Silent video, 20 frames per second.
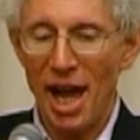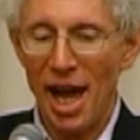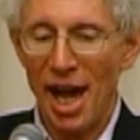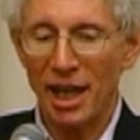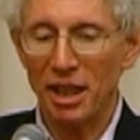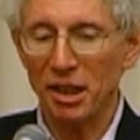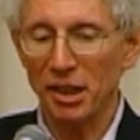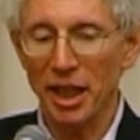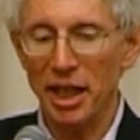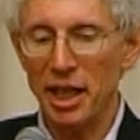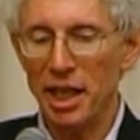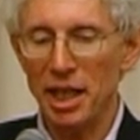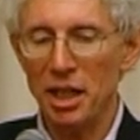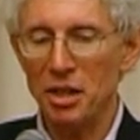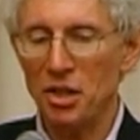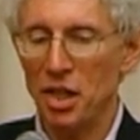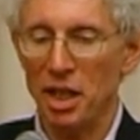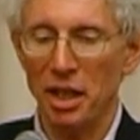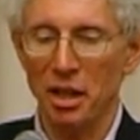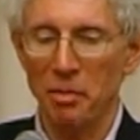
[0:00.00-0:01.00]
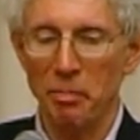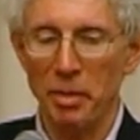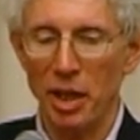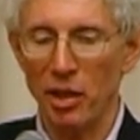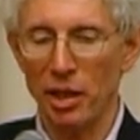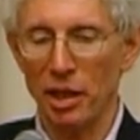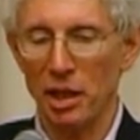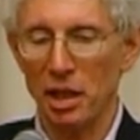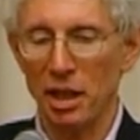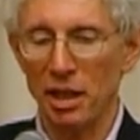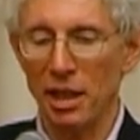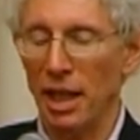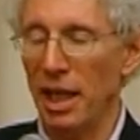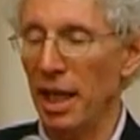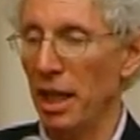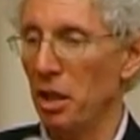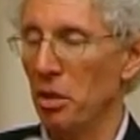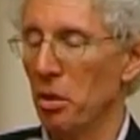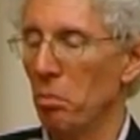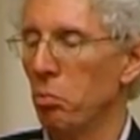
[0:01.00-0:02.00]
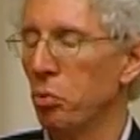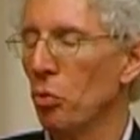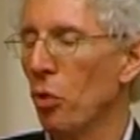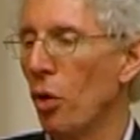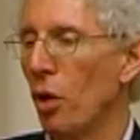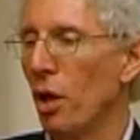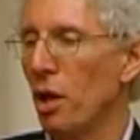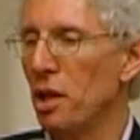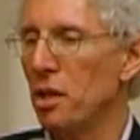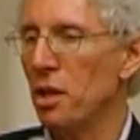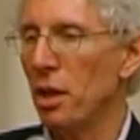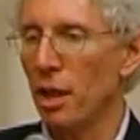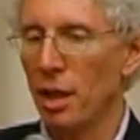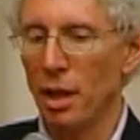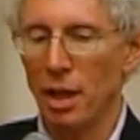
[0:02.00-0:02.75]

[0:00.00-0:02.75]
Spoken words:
accolades in America and abroad.